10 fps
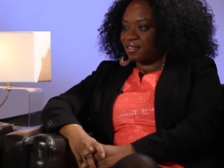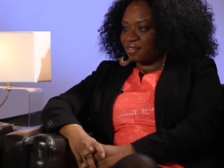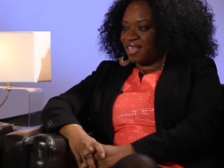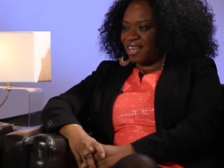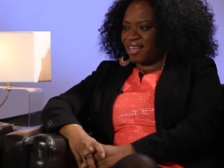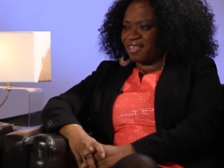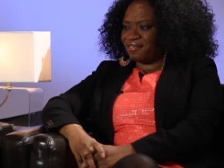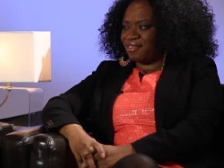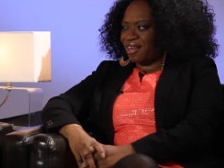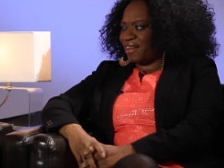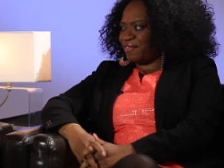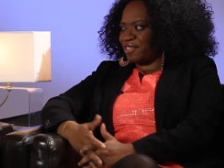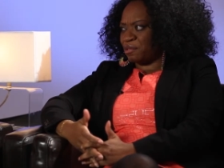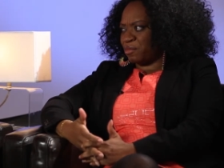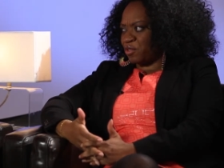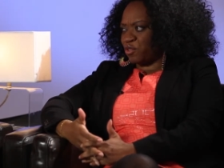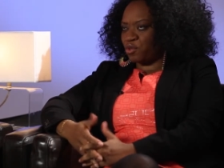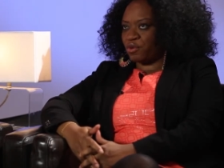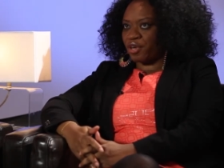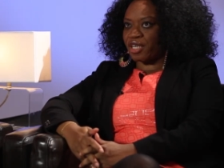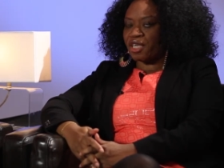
Yeah, and I have a similar story.